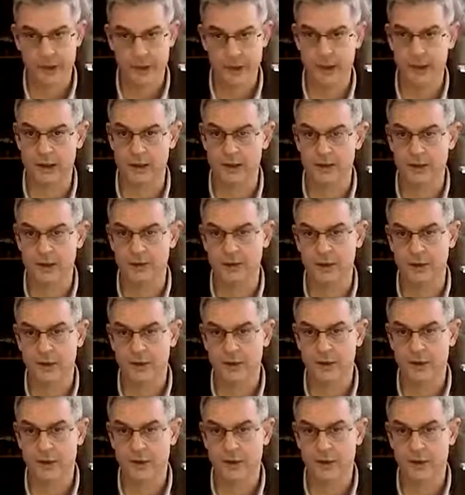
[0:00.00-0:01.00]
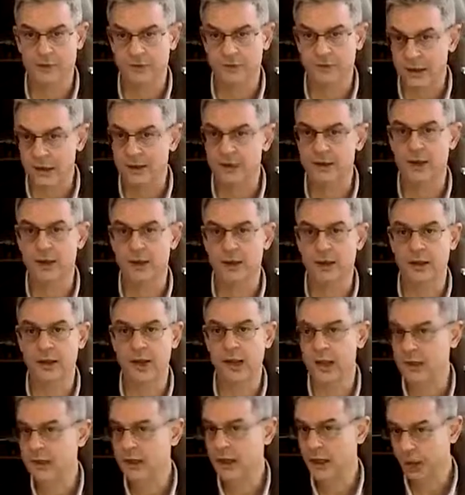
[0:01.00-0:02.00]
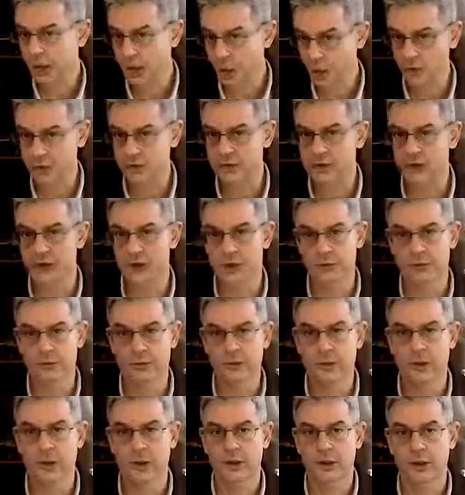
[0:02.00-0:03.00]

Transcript: in effecting any long-term